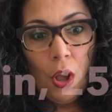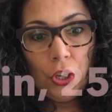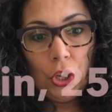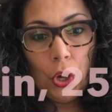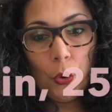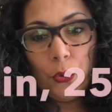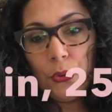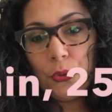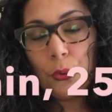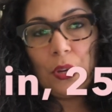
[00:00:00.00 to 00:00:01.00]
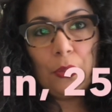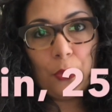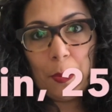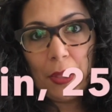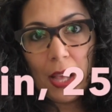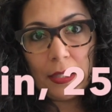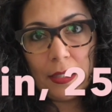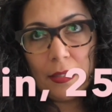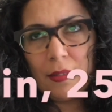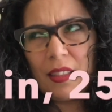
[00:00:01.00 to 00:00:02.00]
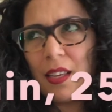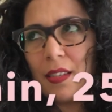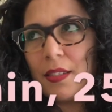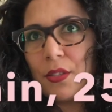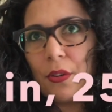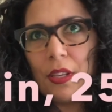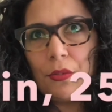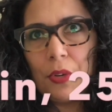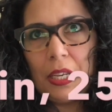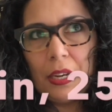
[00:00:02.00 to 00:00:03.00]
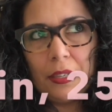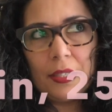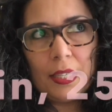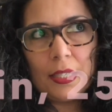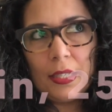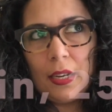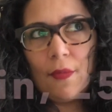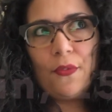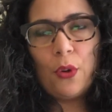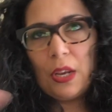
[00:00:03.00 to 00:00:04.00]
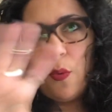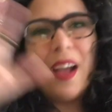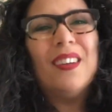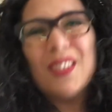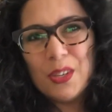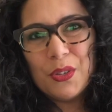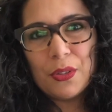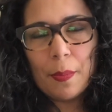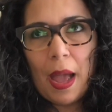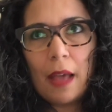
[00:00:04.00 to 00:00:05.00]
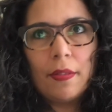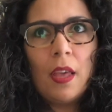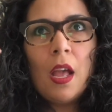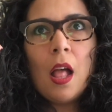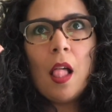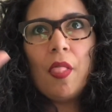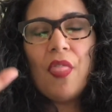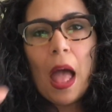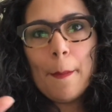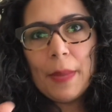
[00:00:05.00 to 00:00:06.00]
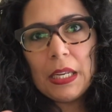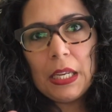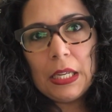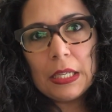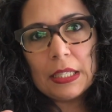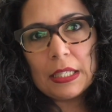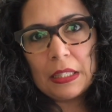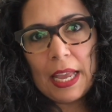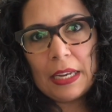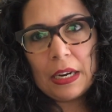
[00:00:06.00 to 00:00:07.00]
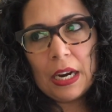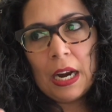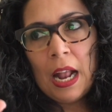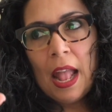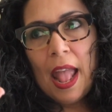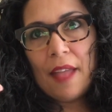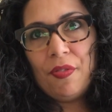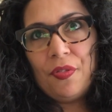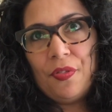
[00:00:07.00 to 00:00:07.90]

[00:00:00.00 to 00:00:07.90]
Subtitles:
you know, 33 plus, I think it's 33 years, 16, I'm 41, you do the math, that many years later, and